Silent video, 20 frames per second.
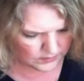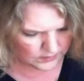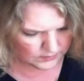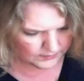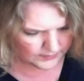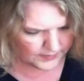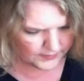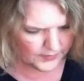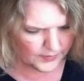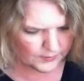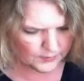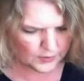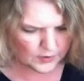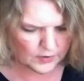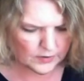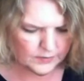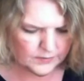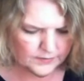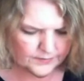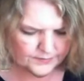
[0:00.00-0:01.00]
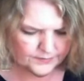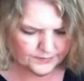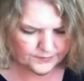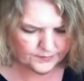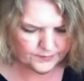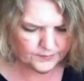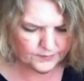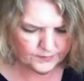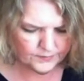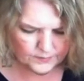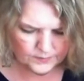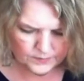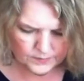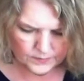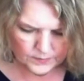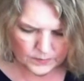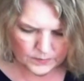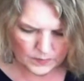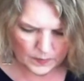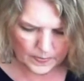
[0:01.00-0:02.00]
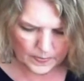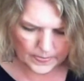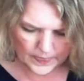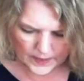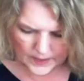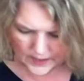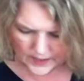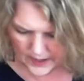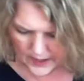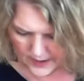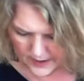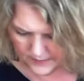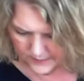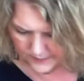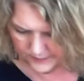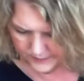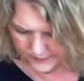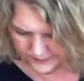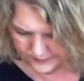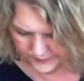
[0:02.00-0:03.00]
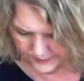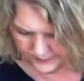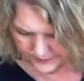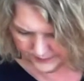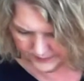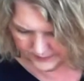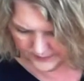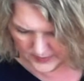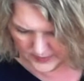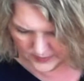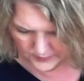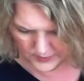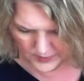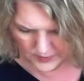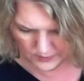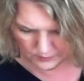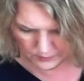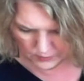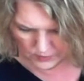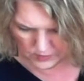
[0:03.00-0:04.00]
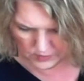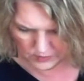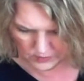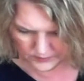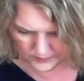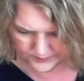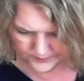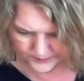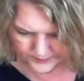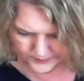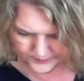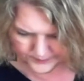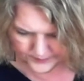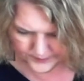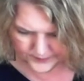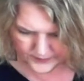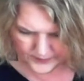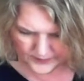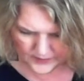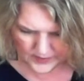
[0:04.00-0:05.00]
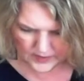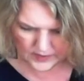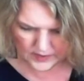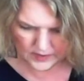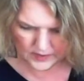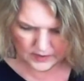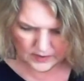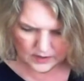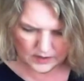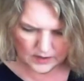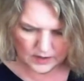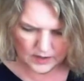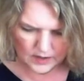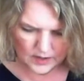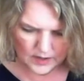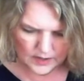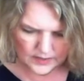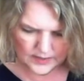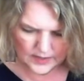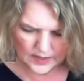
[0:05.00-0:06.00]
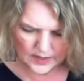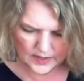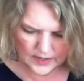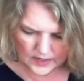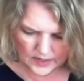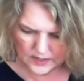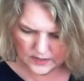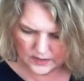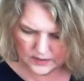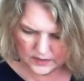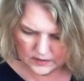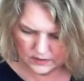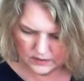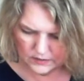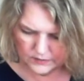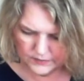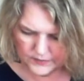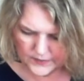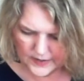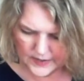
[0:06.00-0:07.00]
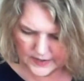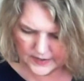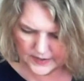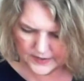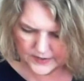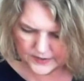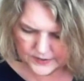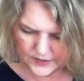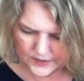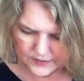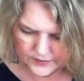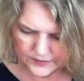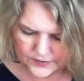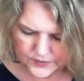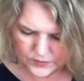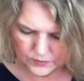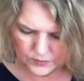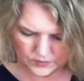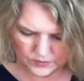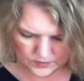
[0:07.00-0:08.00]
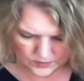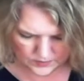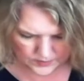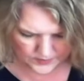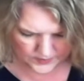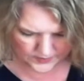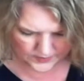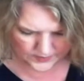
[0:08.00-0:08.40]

Maybe I'm wrong. Okay. Maybe I'm wrong. And then clarify again the 10 of Swords.